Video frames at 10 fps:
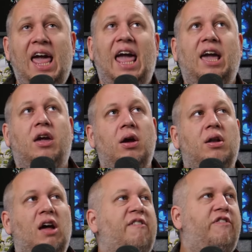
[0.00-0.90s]
It could
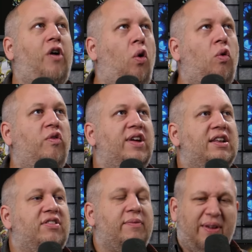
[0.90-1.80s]
evolve into
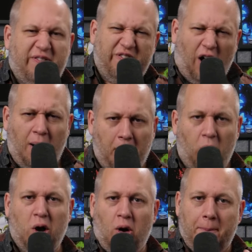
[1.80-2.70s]
something far more
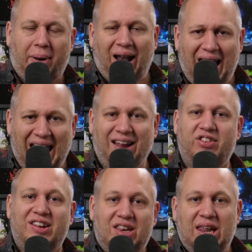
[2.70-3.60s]
complex
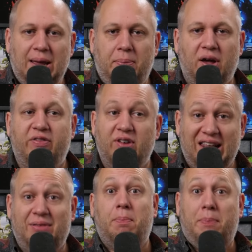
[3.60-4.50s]
and deeper for
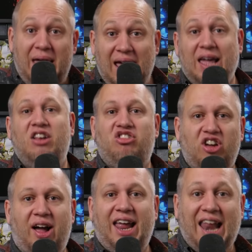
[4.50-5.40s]
these big,
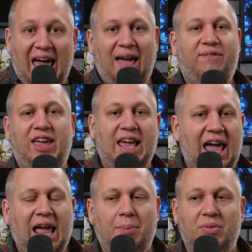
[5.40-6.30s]
giant, heavy
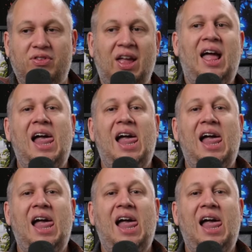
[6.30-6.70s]
games.